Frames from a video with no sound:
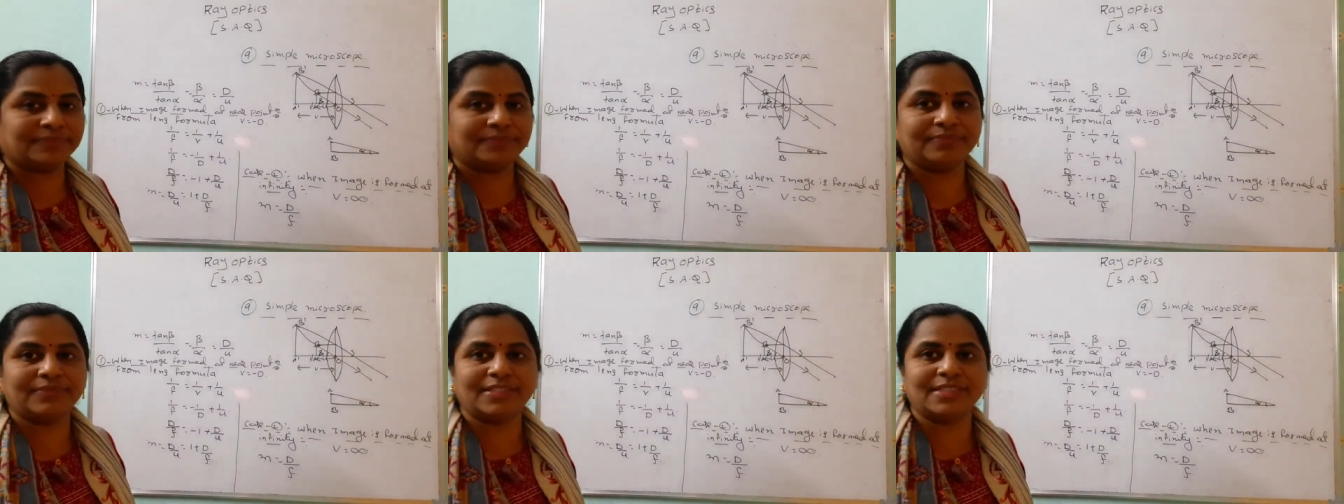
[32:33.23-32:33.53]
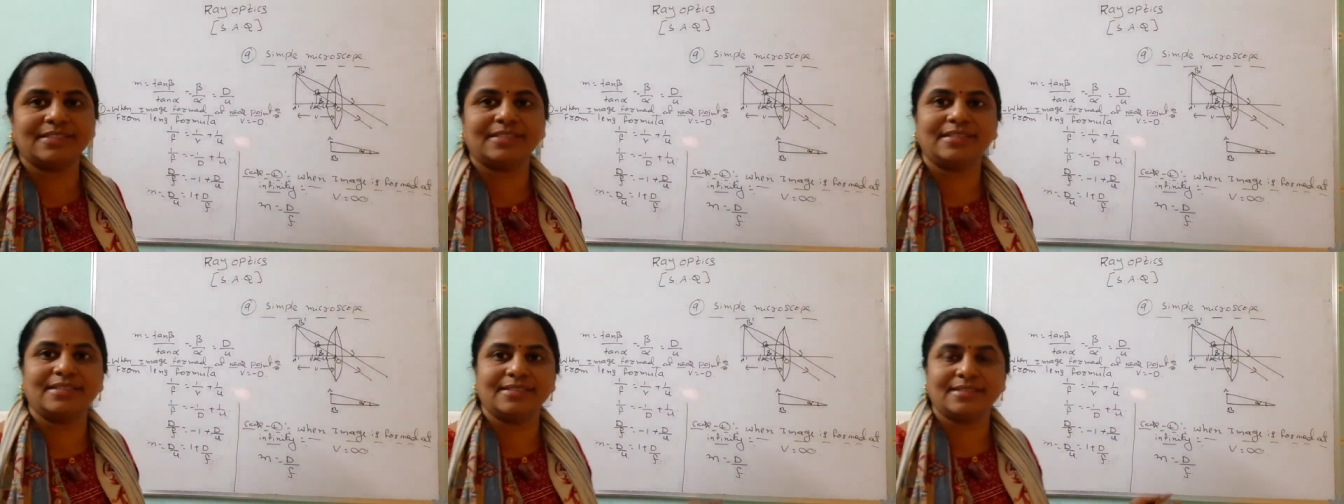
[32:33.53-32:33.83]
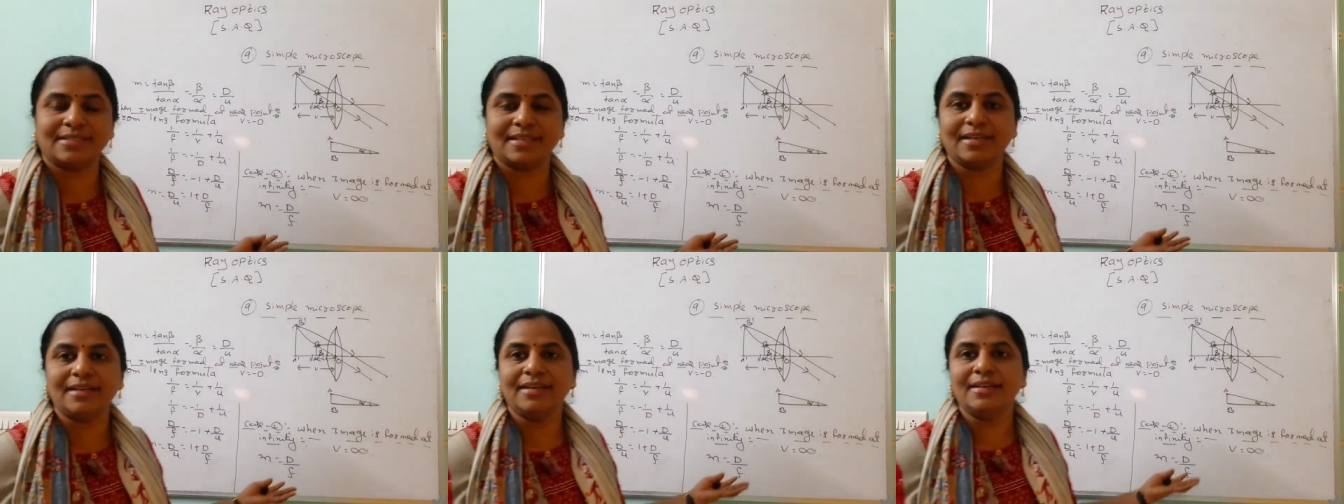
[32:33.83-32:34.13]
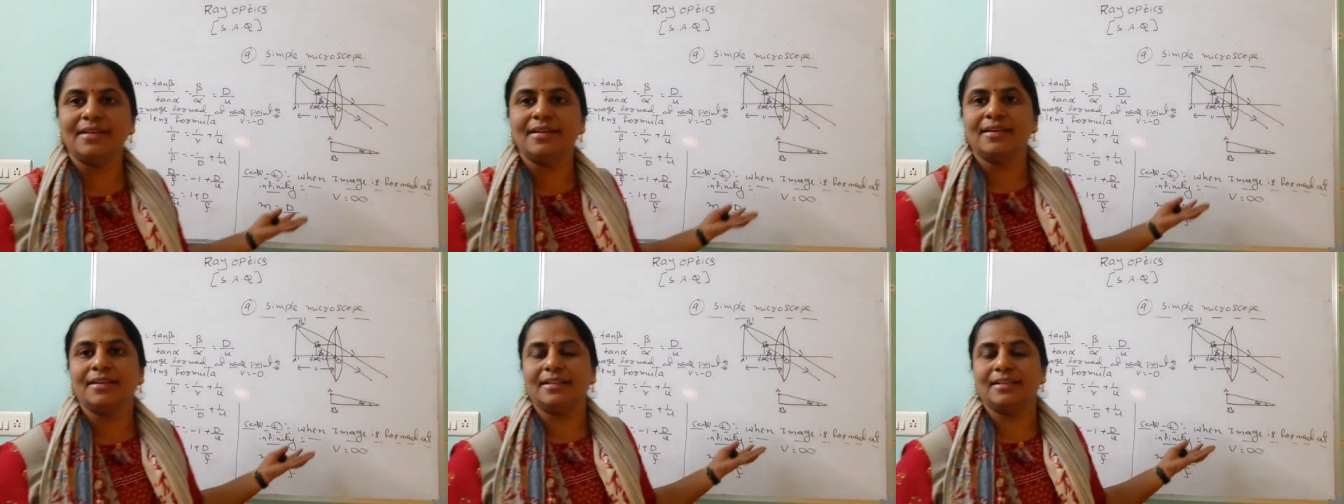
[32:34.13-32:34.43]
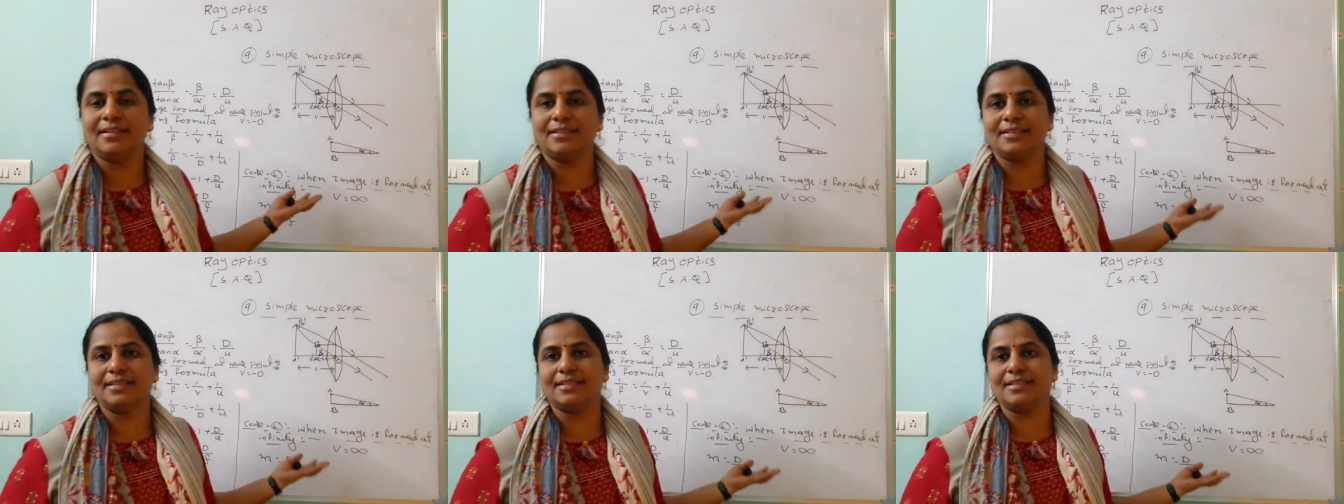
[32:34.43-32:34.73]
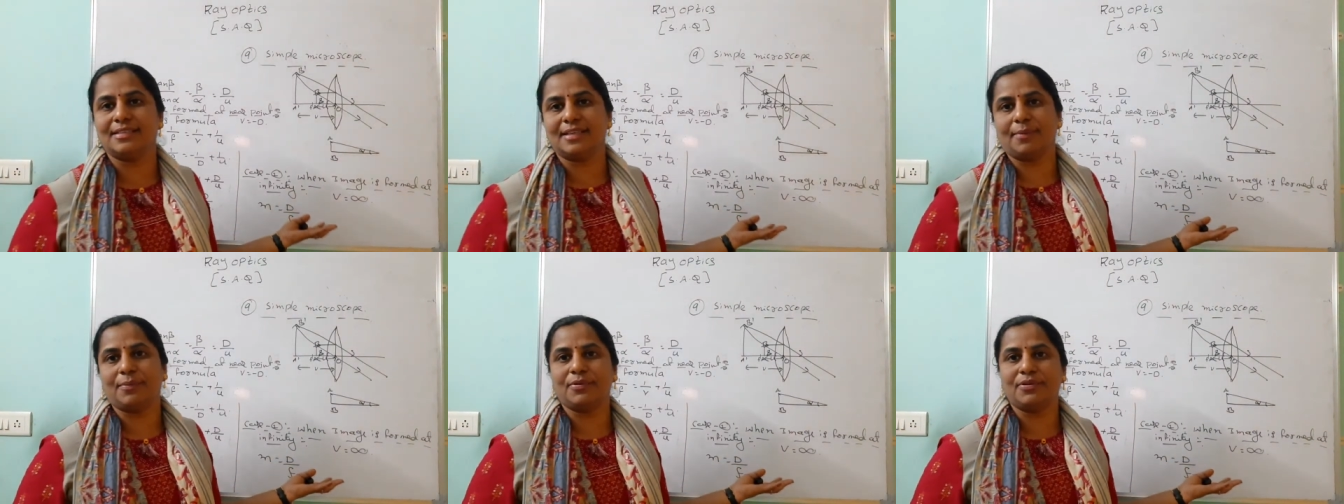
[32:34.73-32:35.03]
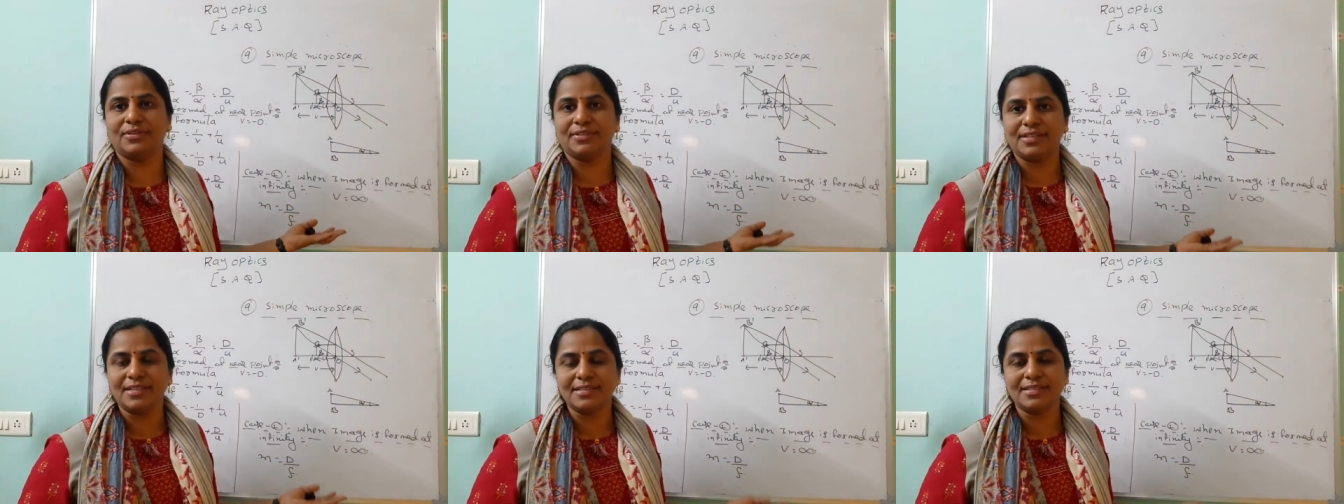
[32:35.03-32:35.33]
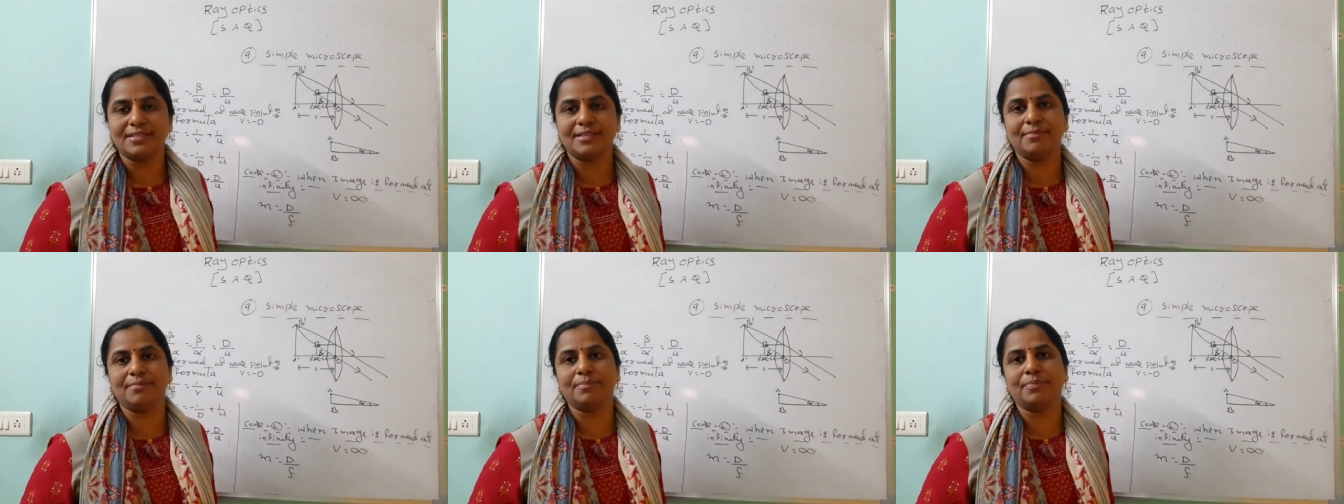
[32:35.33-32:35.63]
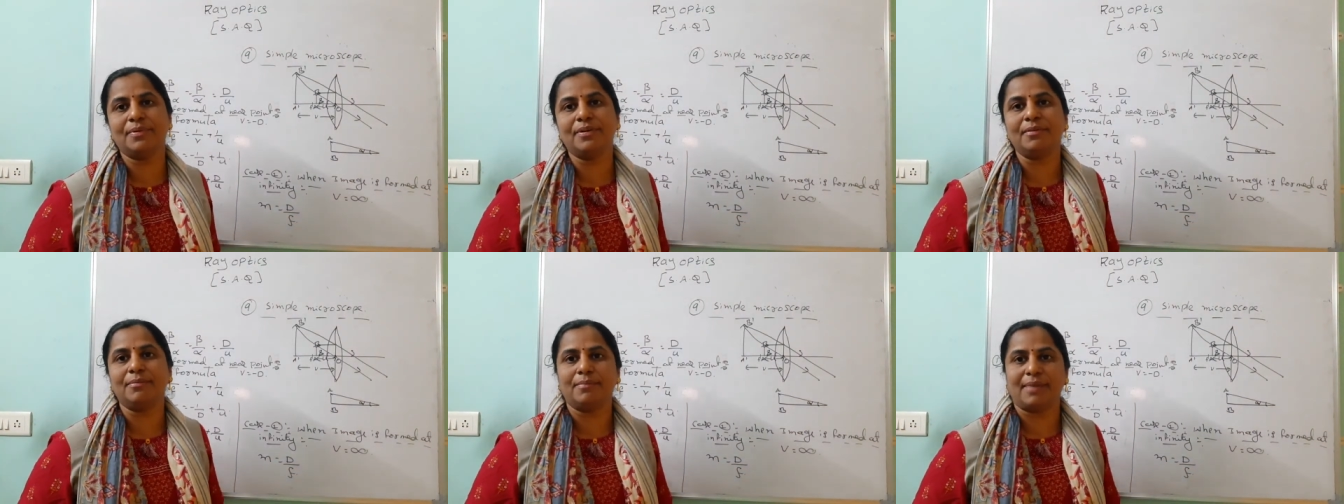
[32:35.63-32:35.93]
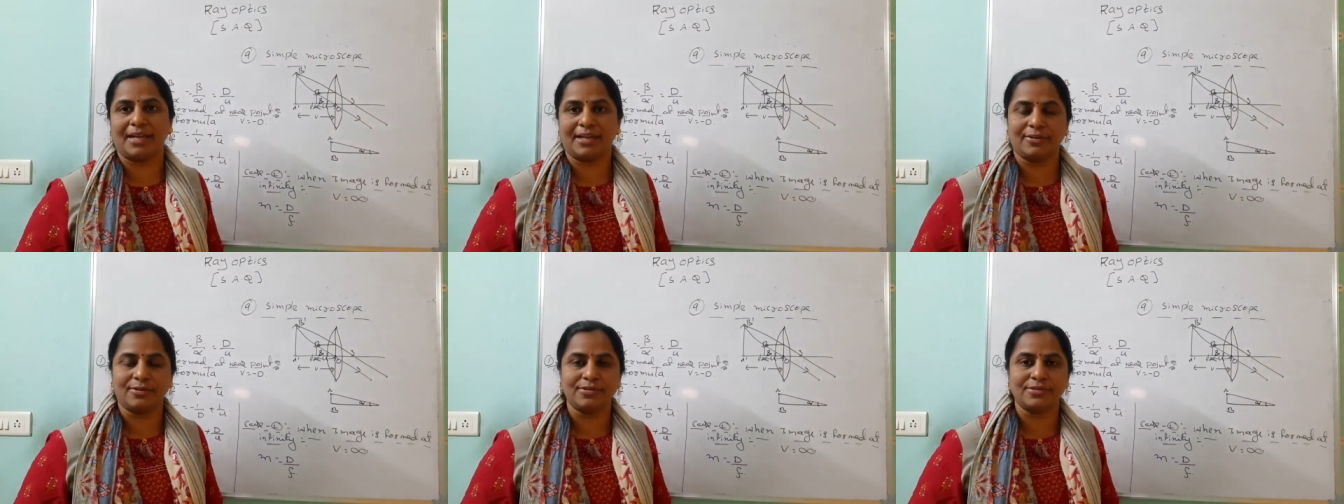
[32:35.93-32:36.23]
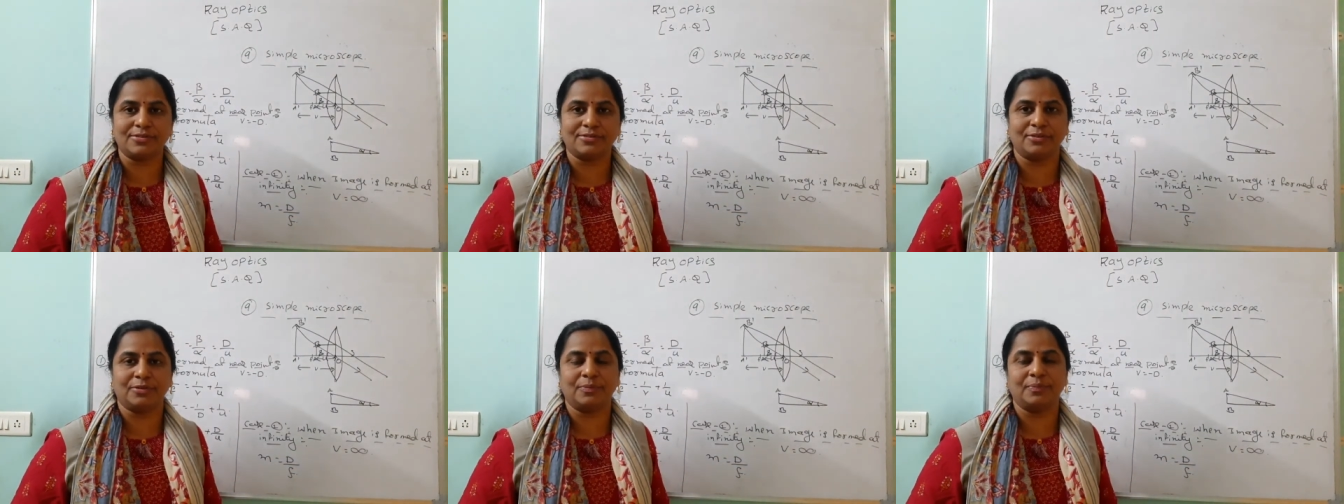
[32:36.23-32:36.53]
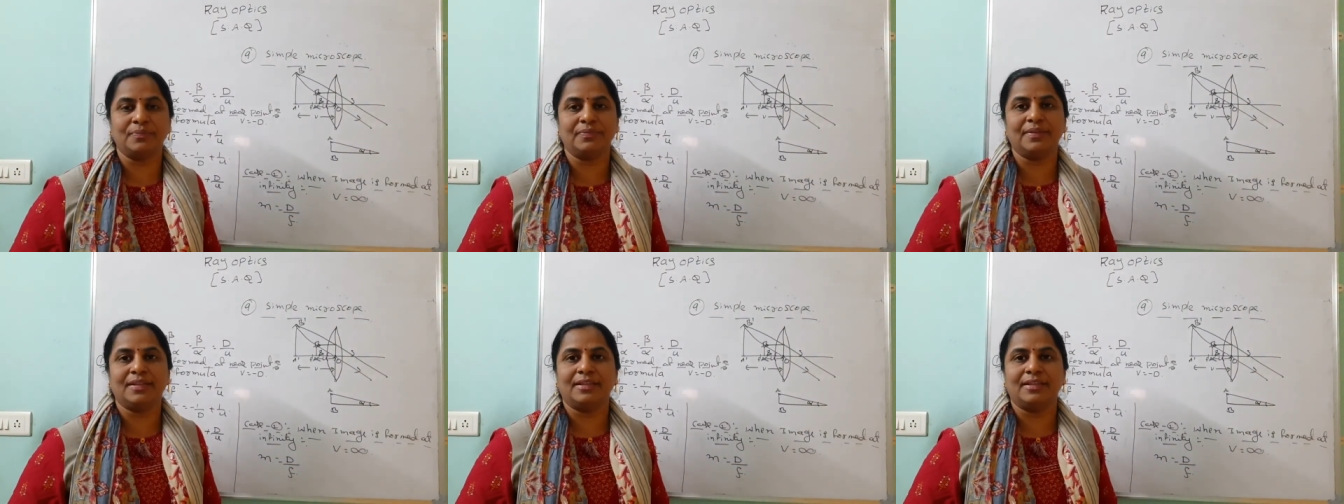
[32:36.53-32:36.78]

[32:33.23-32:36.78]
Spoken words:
This is about the simple microscope.